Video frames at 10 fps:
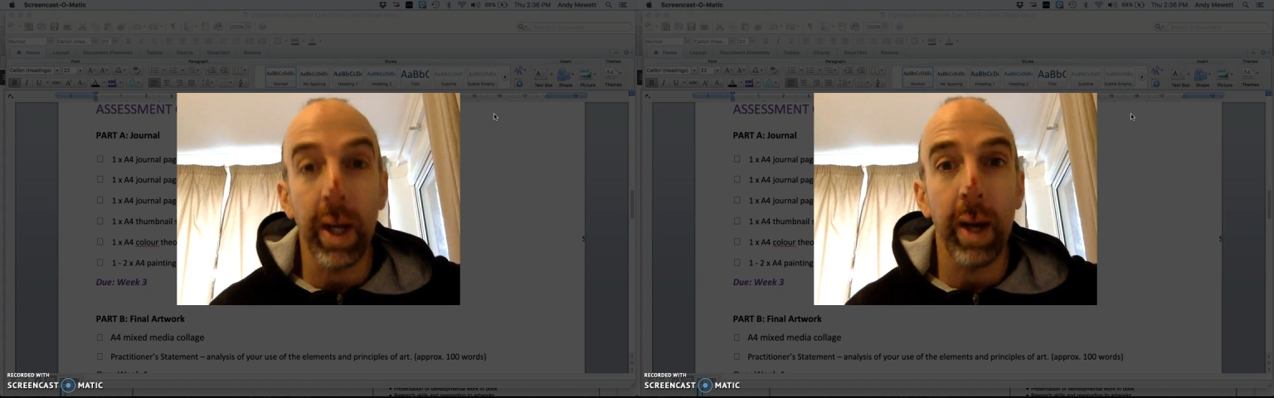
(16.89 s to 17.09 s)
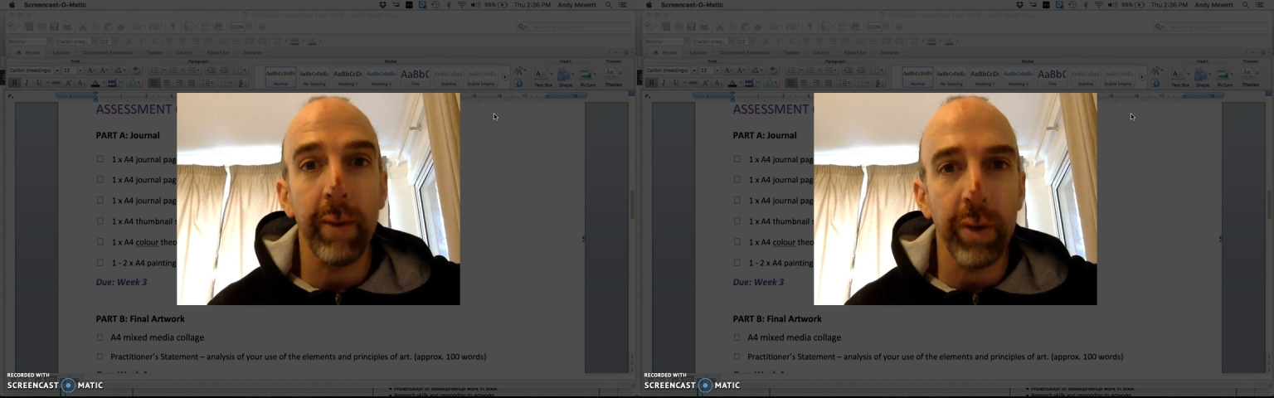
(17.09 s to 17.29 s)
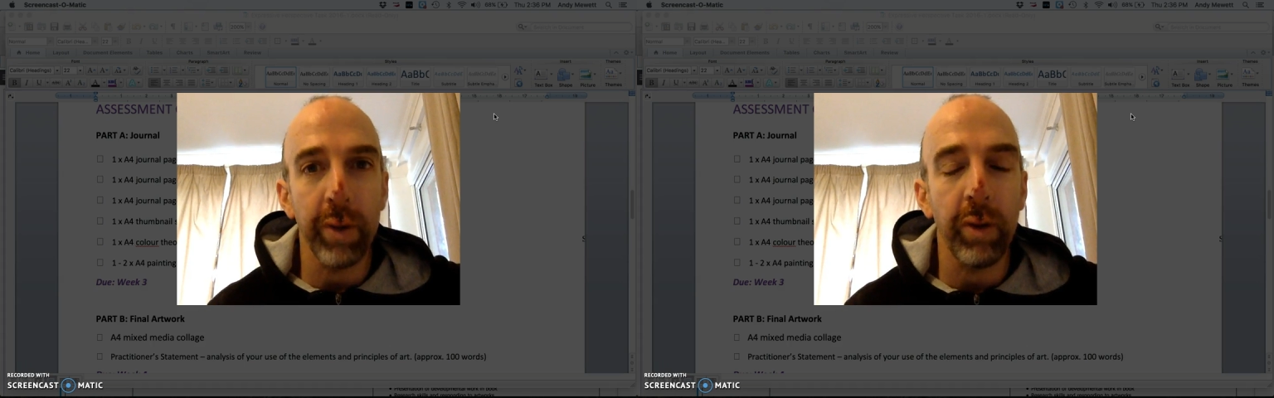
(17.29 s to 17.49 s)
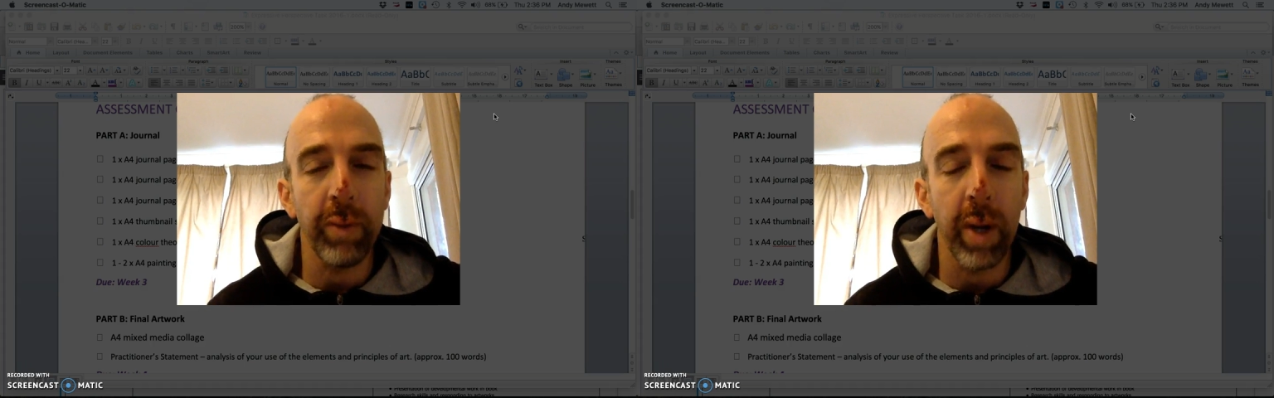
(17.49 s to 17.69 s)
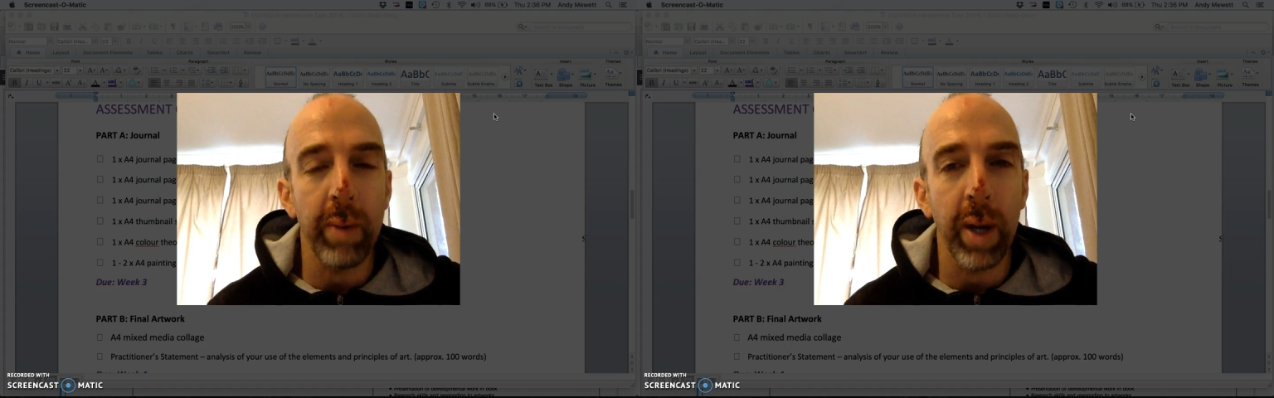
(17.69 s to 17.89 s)
I flew off
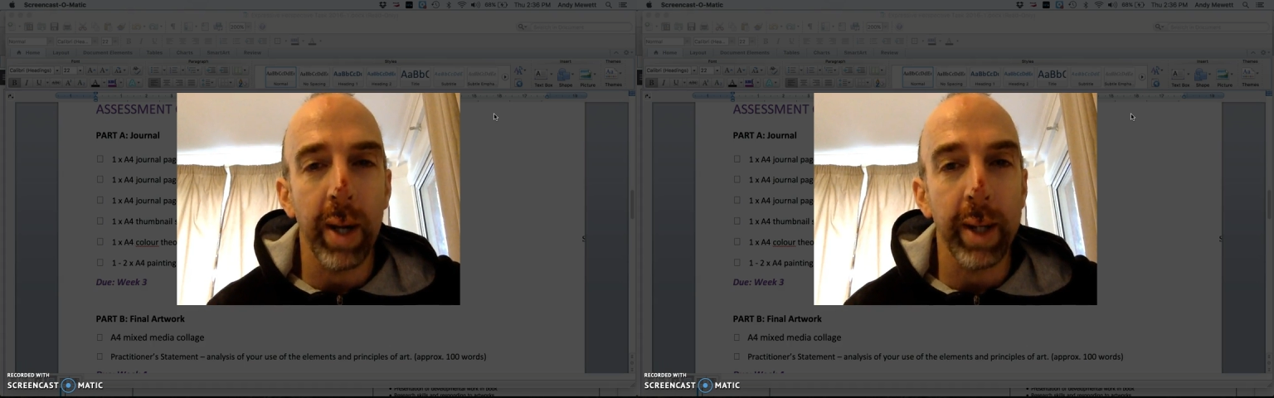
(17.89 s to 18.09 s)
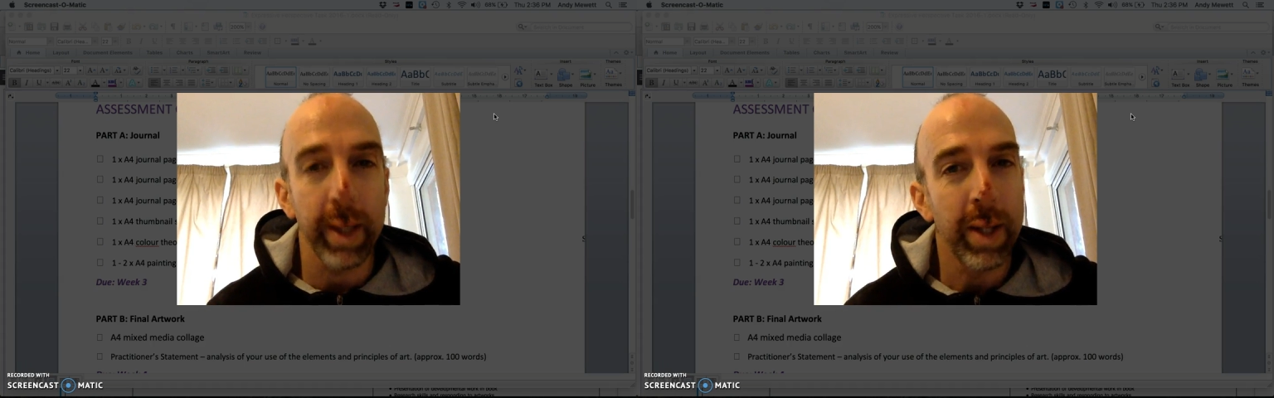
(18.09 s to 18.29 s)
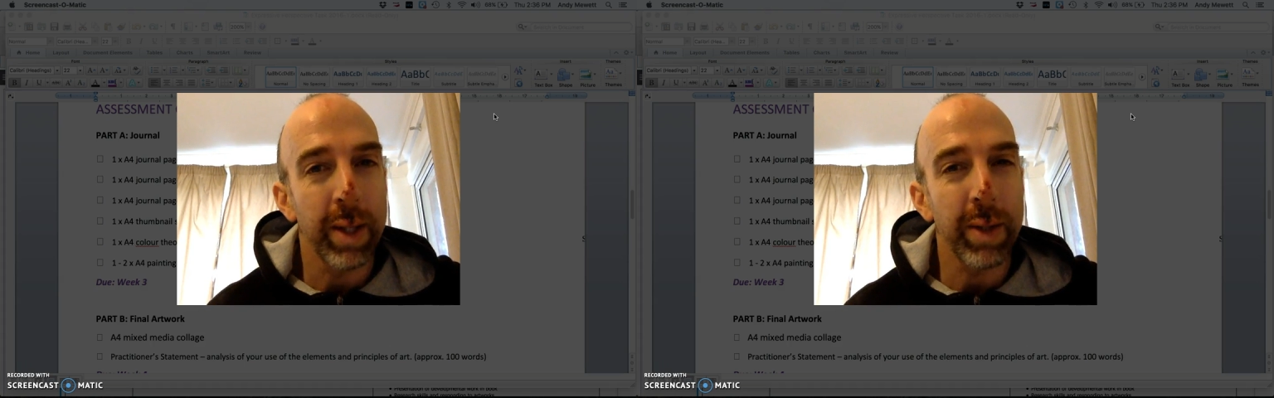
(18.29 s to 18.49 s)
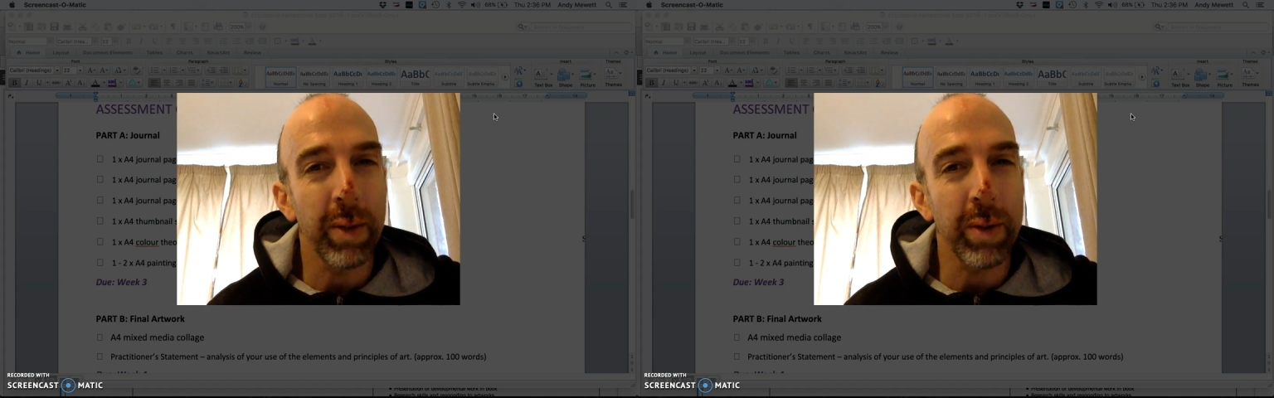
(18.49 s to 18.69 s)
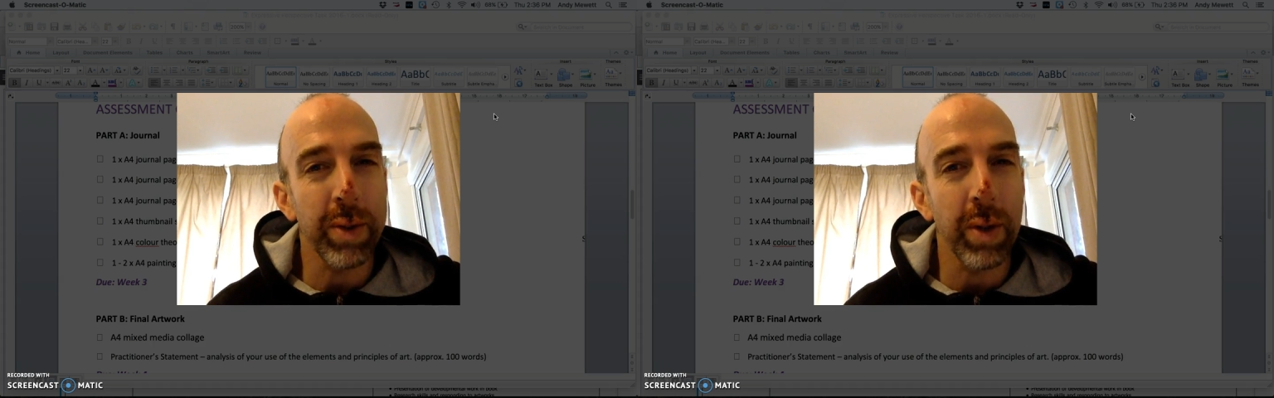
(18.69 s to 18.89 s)
my bike.
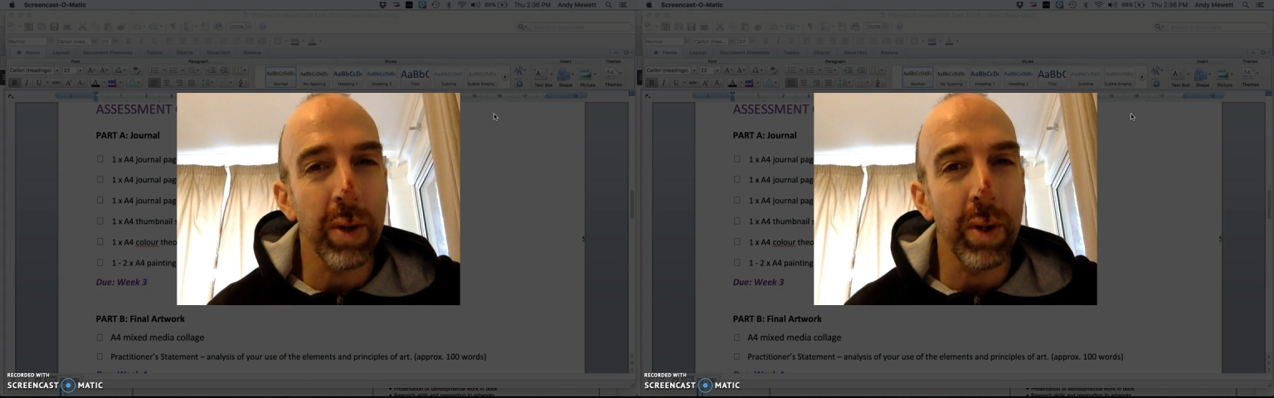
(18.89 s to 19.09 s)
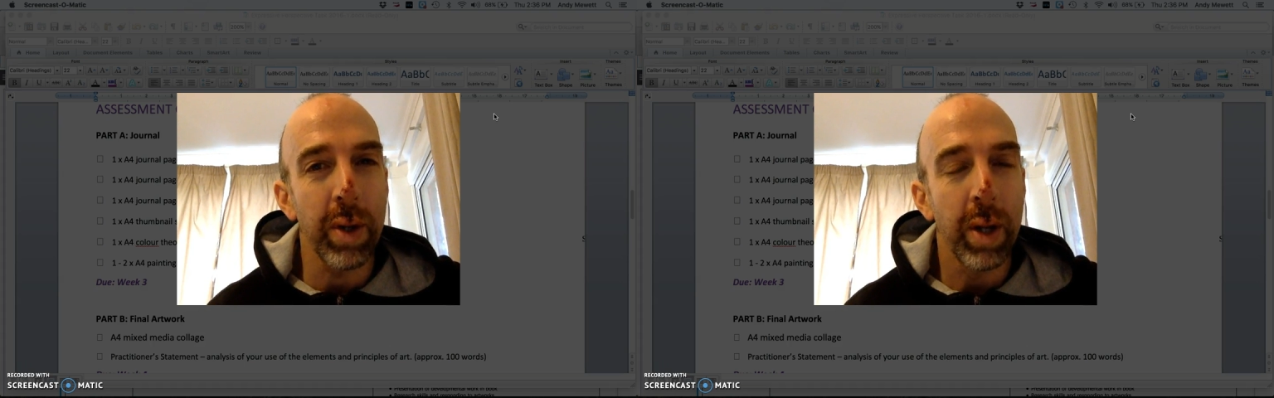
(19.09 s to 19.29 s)
Not so